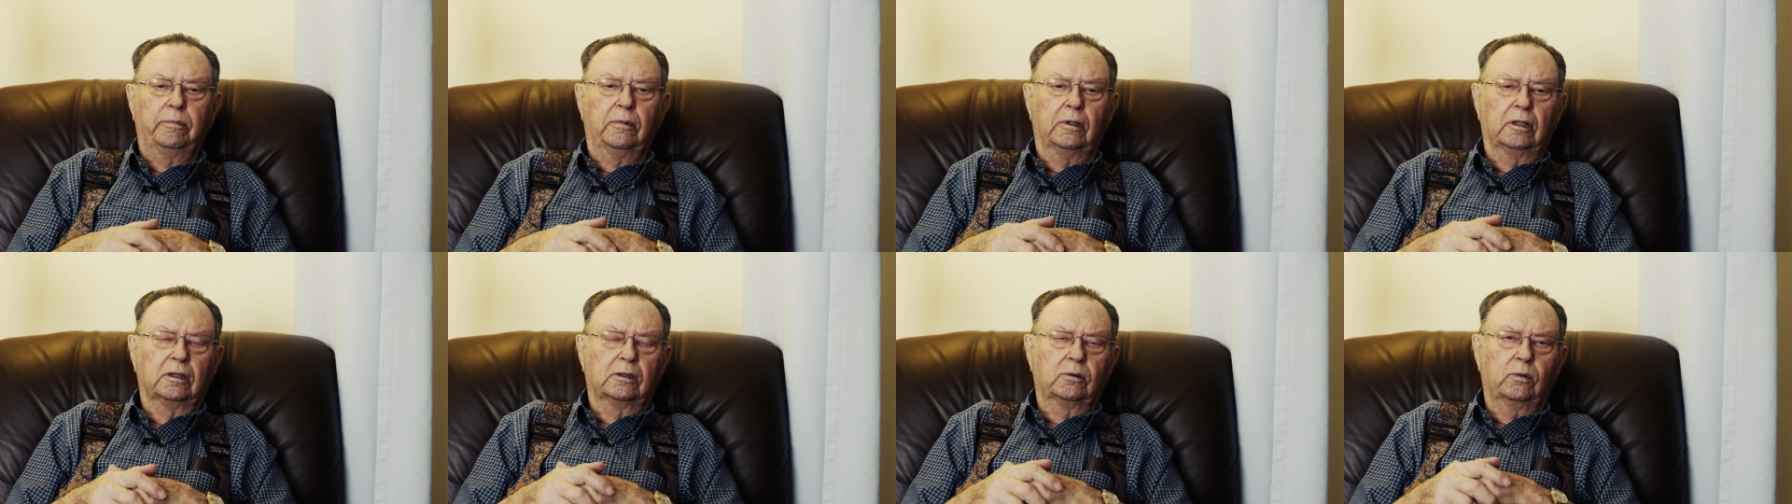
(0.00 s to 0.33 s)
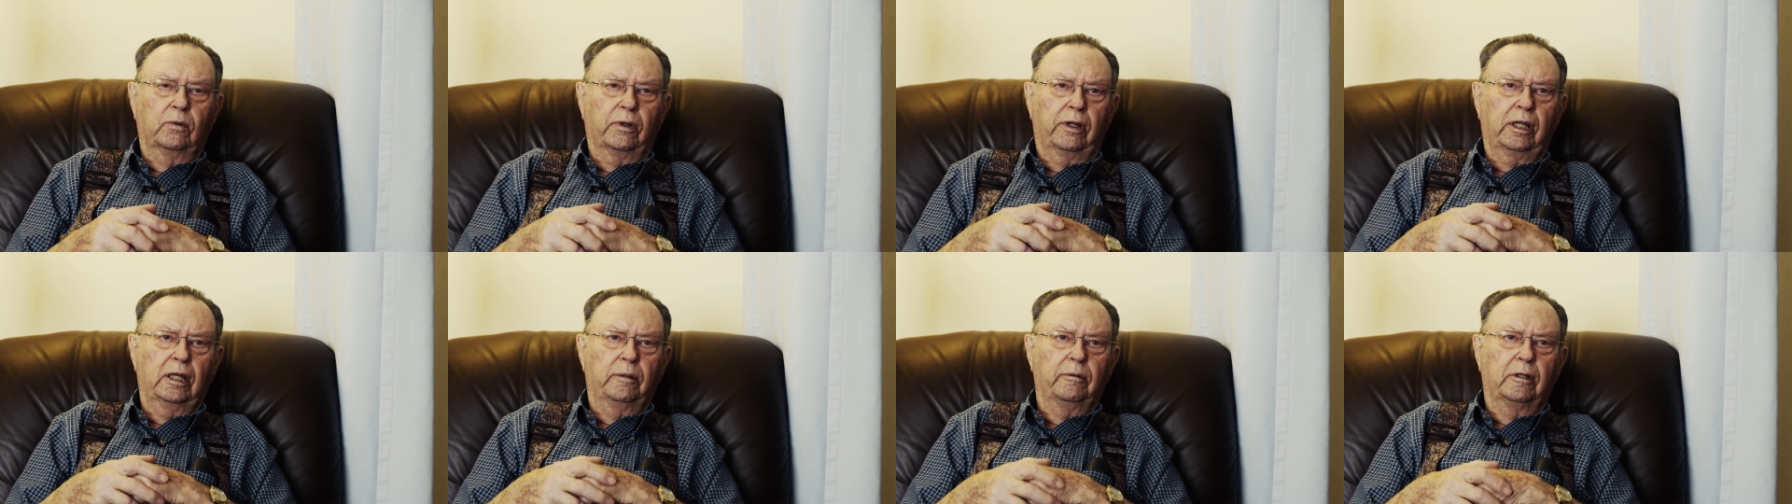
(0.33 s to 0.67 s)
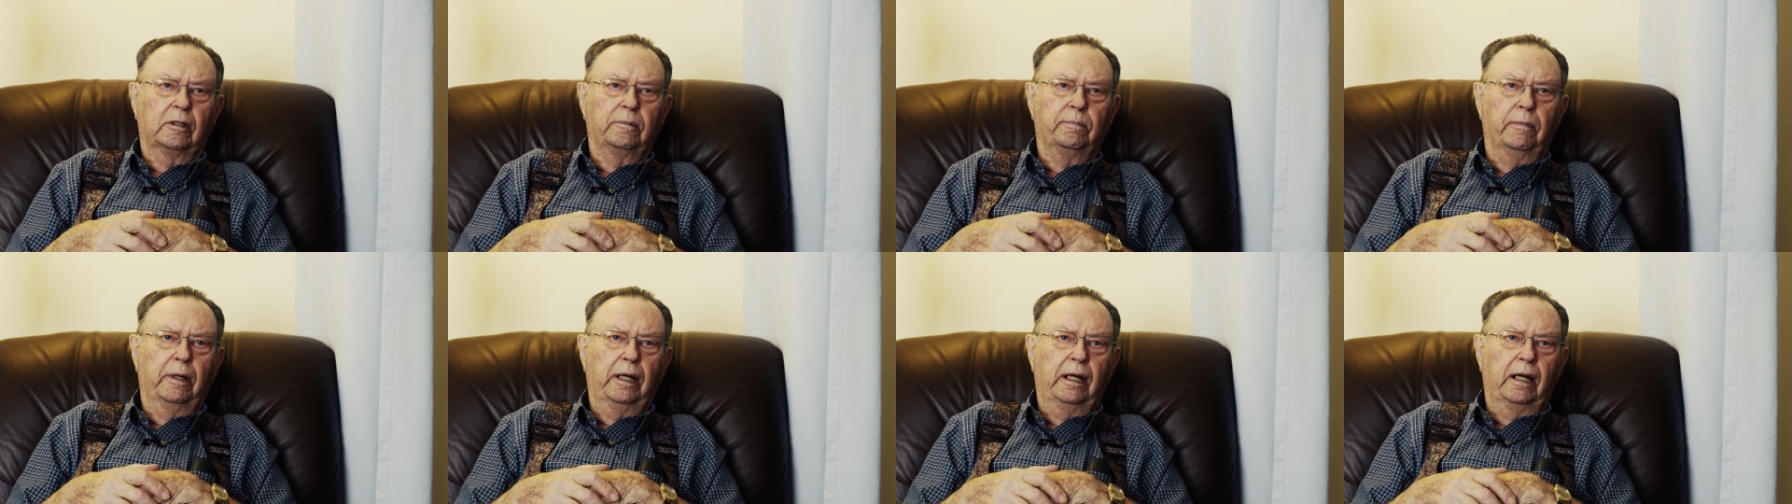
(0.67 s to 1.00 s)
months with him
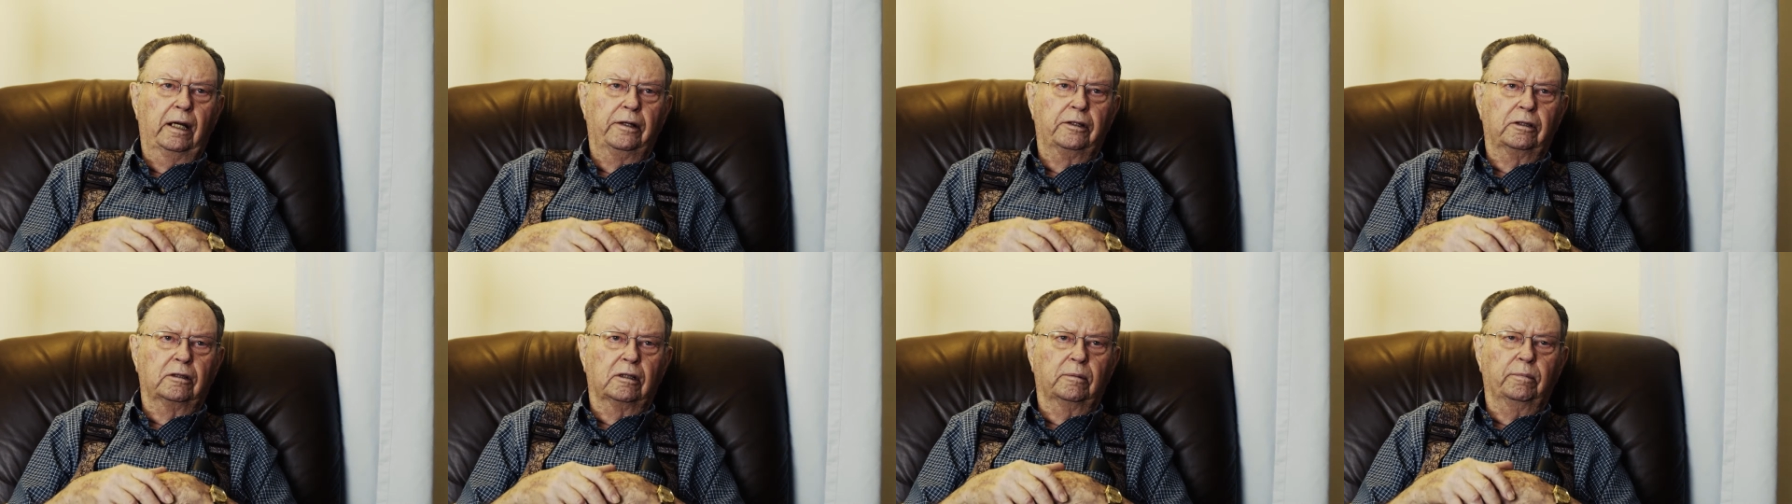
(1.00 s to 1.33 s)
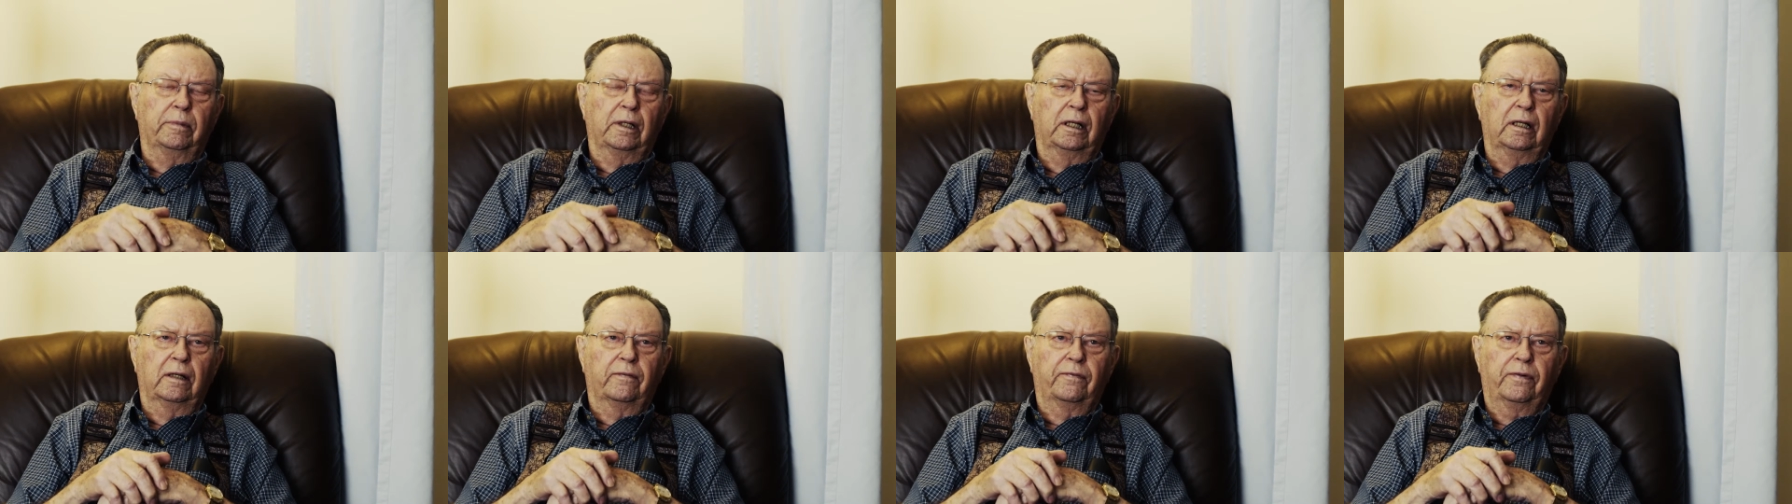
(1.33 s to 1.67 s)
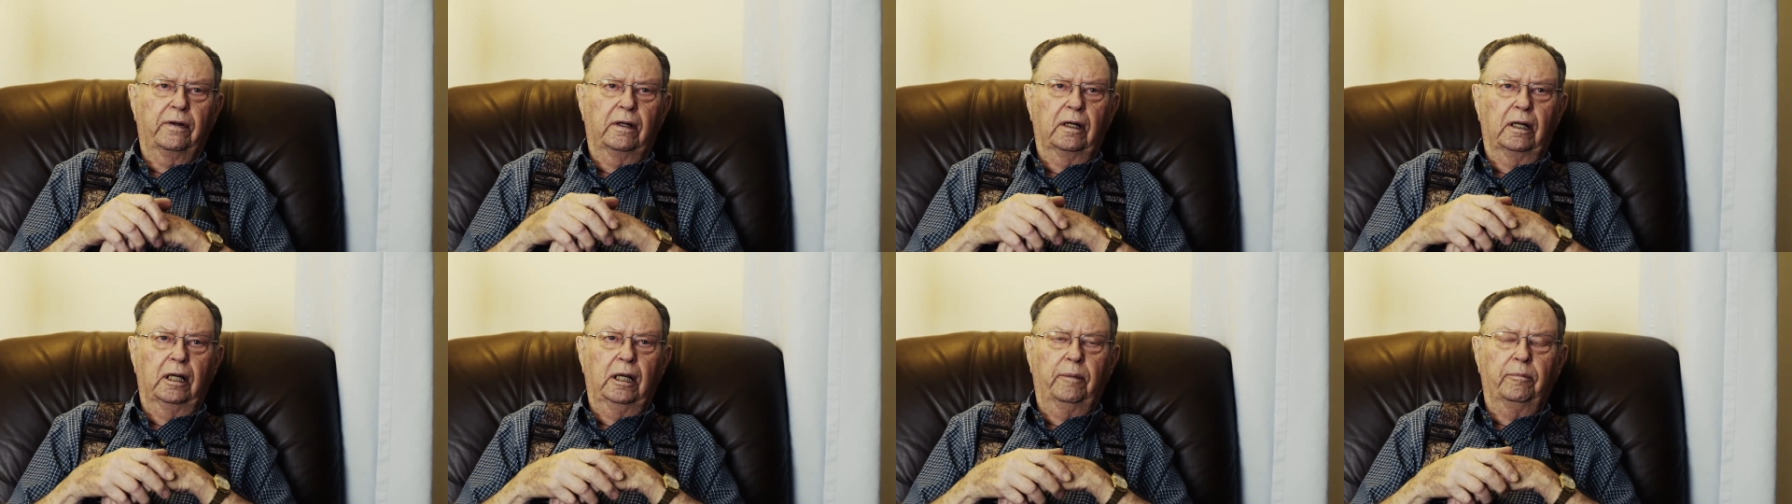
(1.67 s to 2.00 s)
as manager, but I
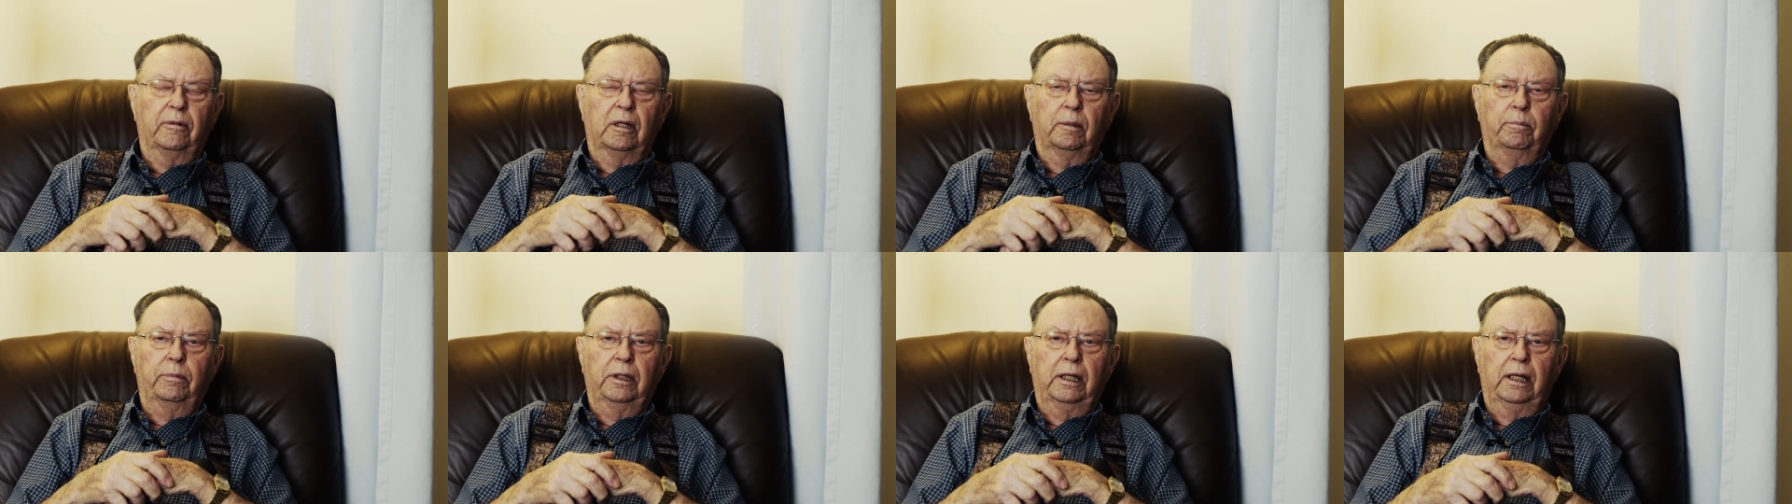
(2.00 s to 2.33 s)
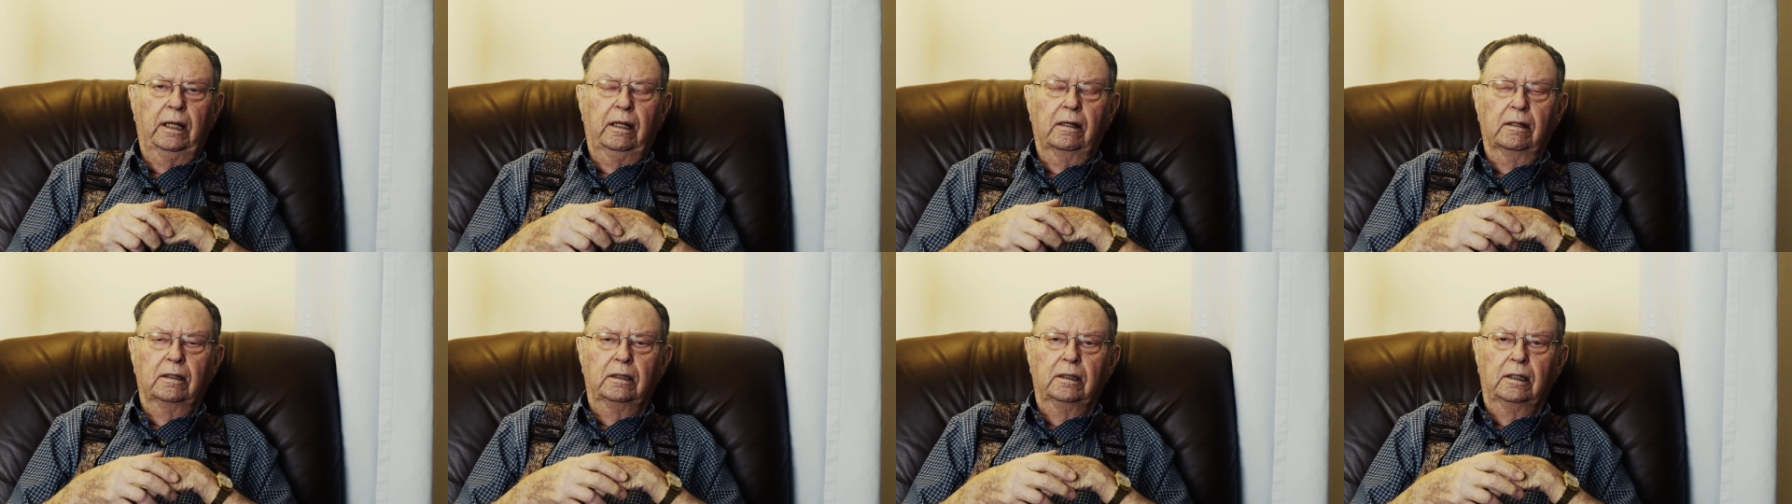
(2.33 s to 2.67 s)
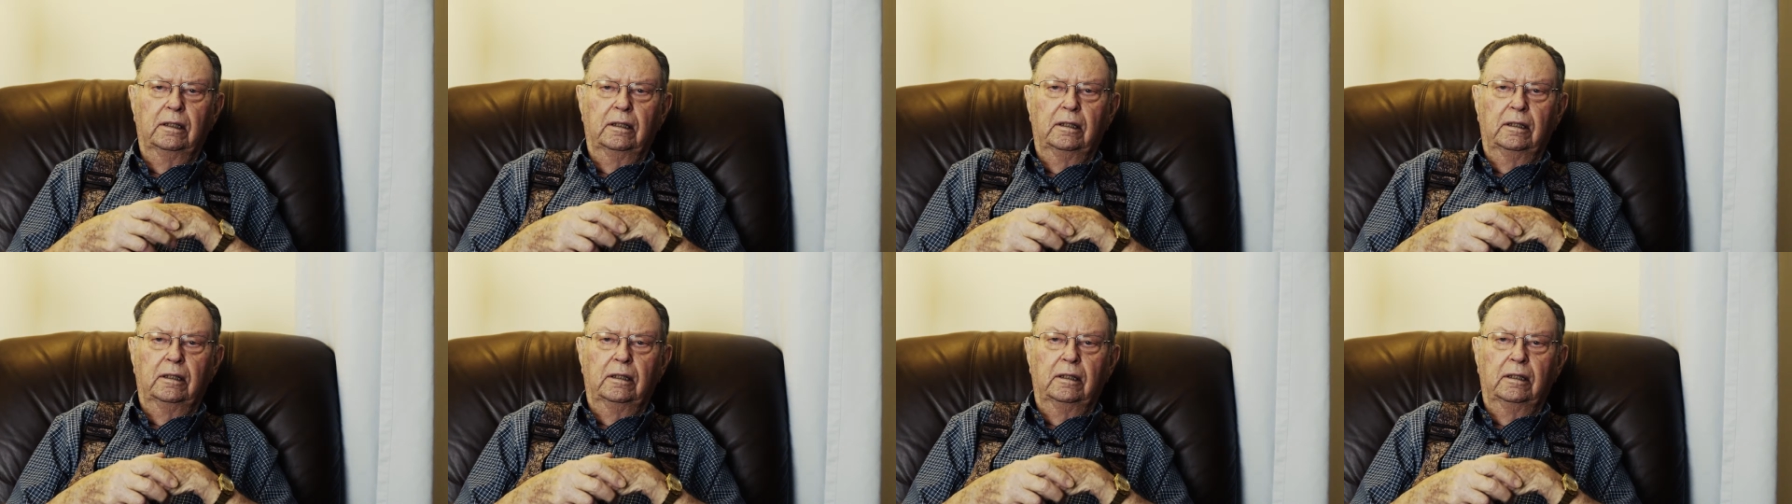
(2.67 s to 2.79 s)
found him to be